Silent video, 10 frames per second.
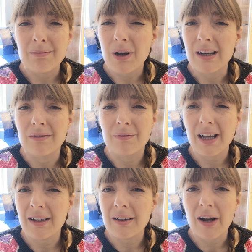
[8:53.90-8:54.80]
well,
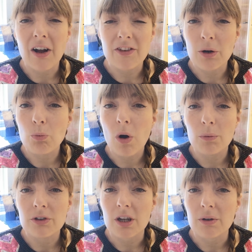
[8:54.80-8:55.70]
I don't know what
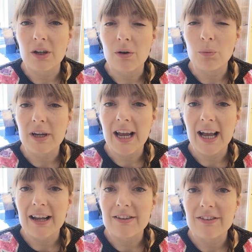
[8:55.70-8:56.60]
was going on. We
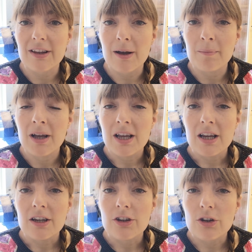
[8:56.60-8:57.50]
had some
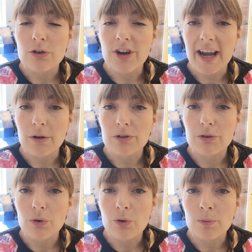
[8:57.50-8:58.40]
huge
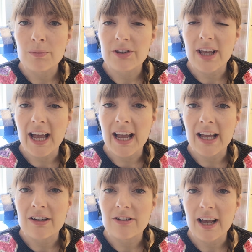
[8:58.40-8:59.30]
hailstorms,
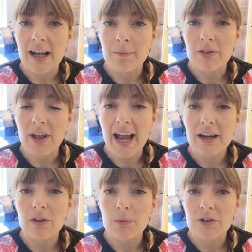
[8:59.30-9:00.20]
and the
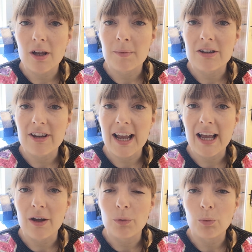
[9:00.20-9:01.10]
hail that was coming
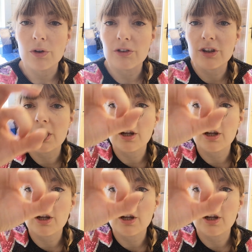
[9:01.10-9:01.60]
down was, you